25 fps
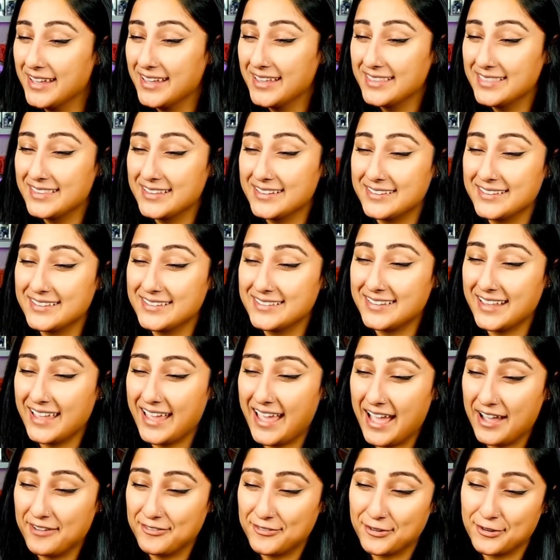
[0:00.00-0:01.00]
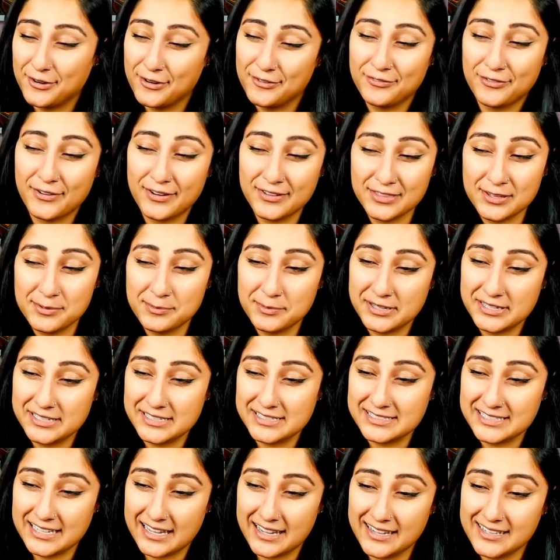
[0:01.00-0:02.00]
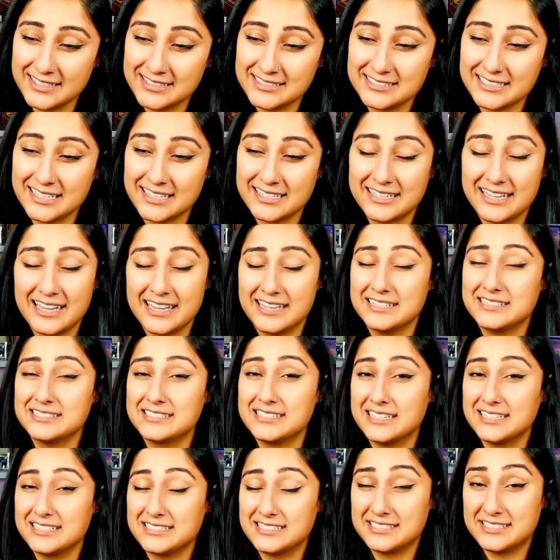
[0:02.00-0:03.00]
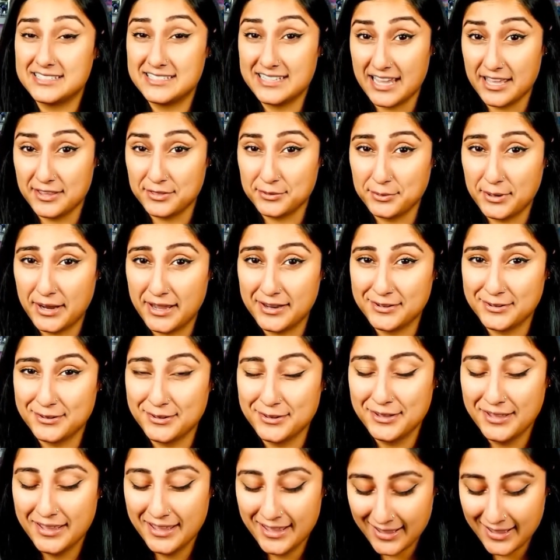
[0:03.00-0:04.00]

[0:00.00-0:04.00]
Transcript: This is after a friendly minion dies, gains its death rattle.